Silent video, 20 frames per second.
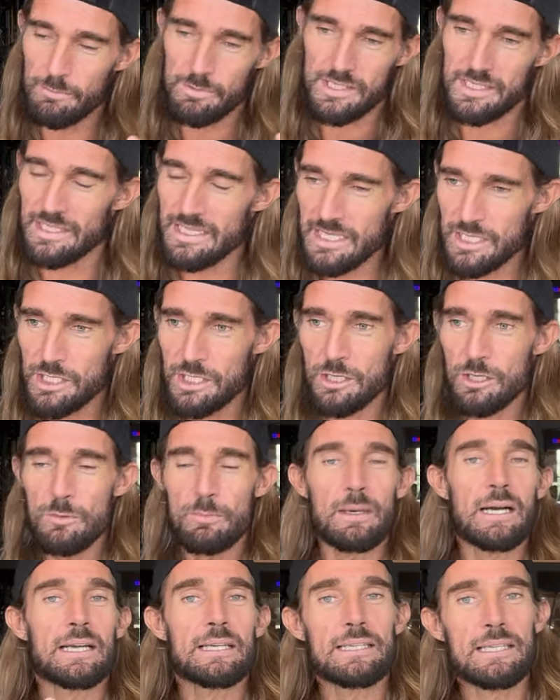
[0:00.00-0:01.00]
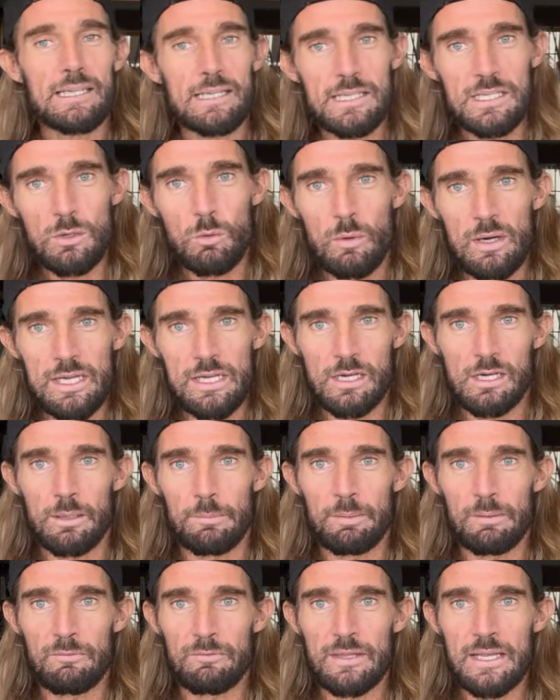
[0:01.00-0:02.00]
it was an issue, but I needed to wait a
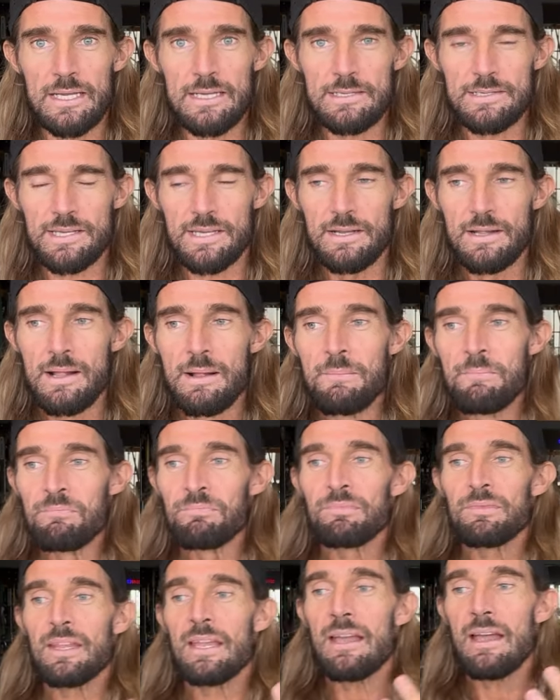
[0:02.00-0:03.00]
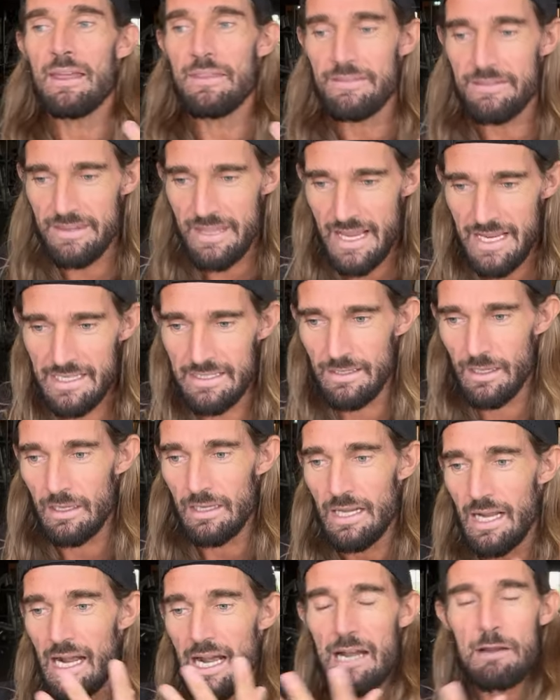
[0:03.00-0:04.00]
couple of days. And then
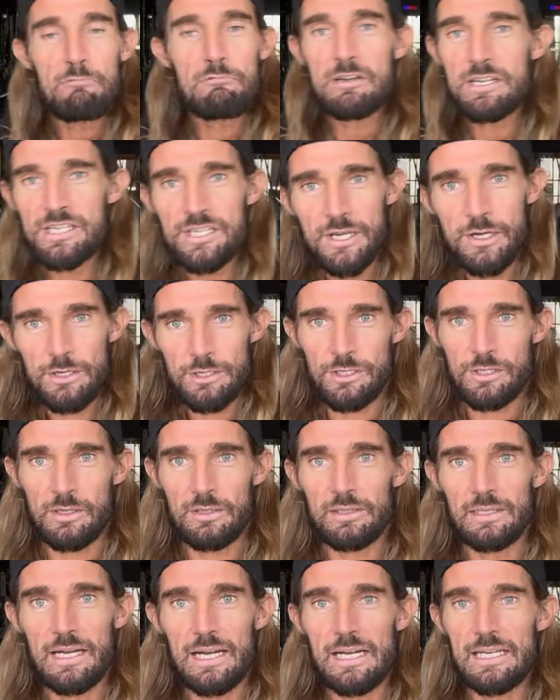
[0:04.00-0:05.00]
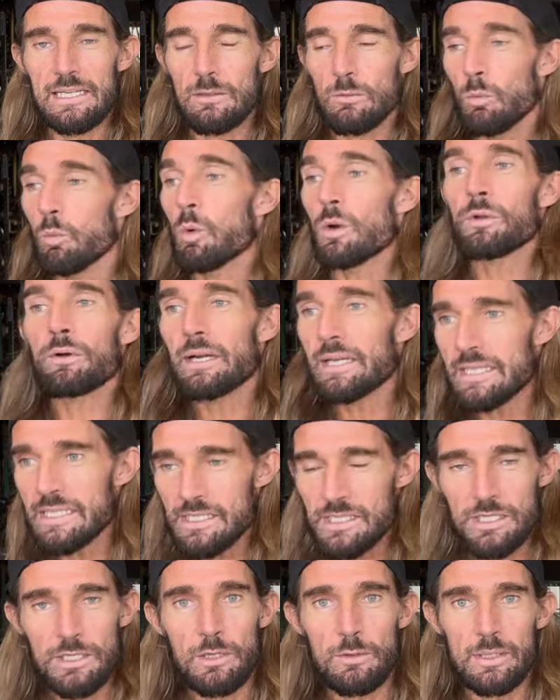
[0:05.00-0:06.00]
I researched online, what do I
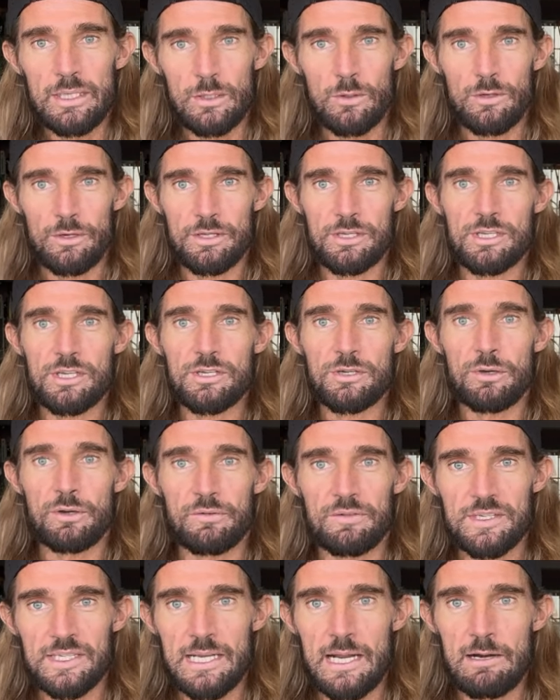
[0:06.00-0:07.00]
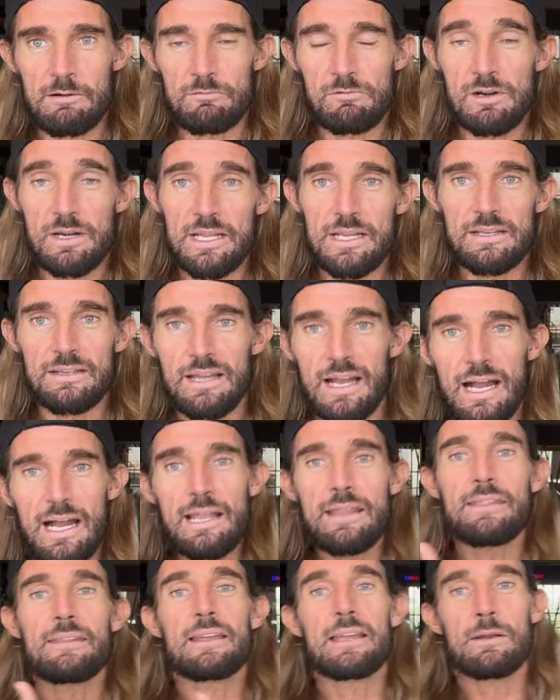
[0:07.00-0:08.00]
need to do in order to sort of start running?
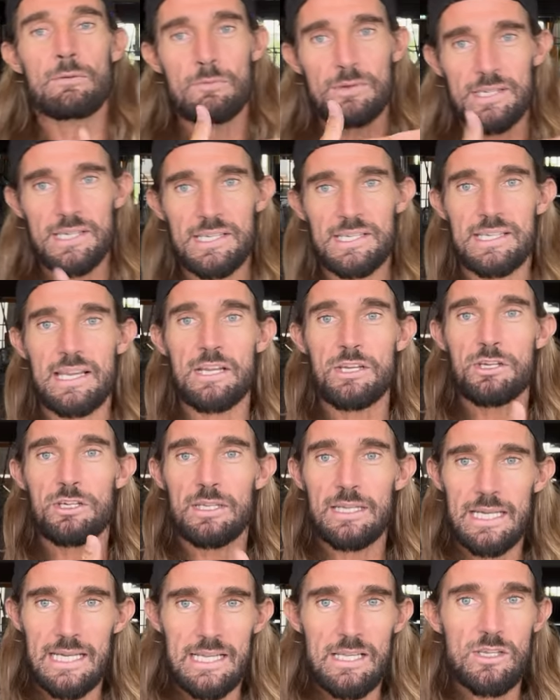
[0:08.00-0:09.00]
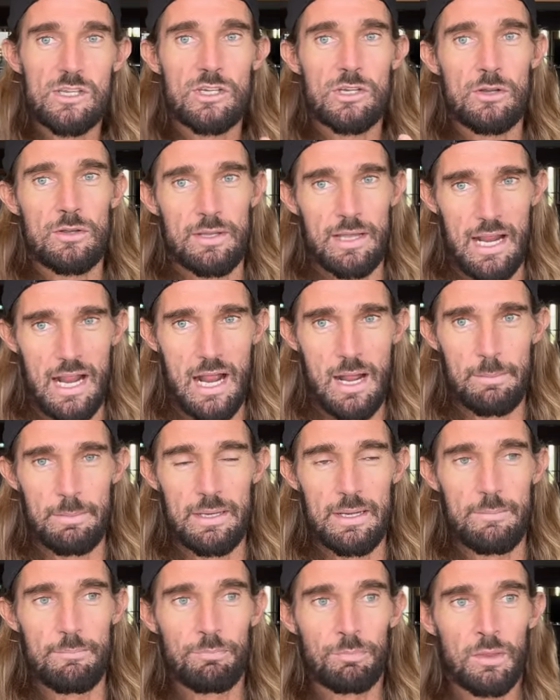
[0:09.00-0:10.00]
And it was essentially insert the
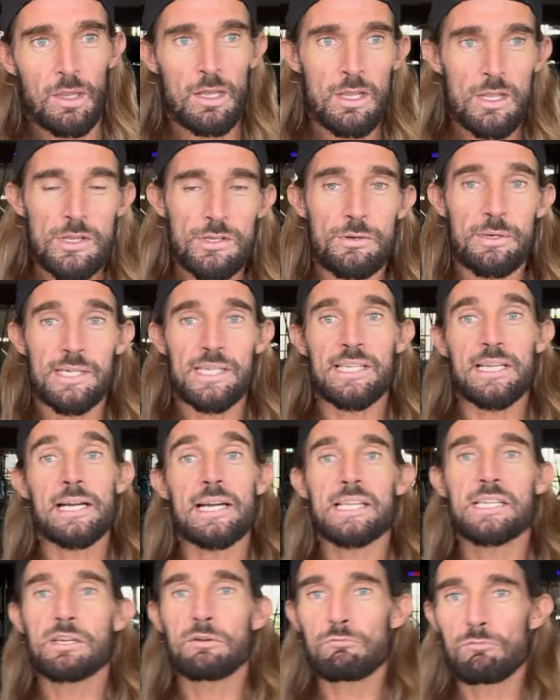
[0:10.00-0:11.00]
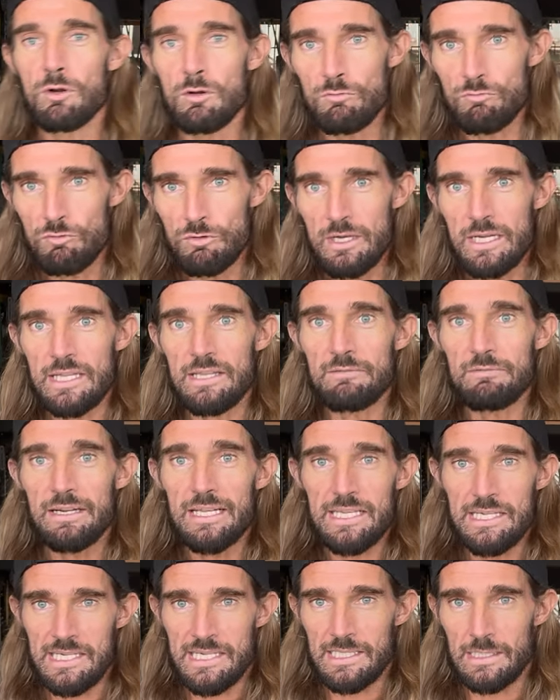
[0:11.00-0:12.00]
habit. So I started to run really,
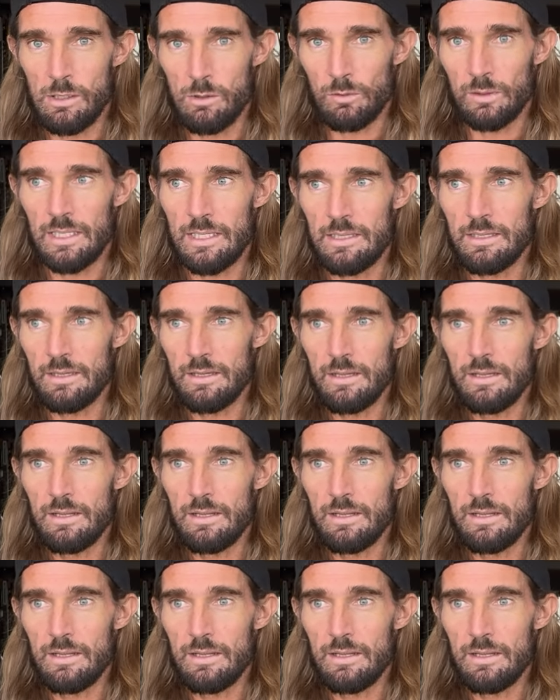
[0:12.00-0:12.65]
really slowly.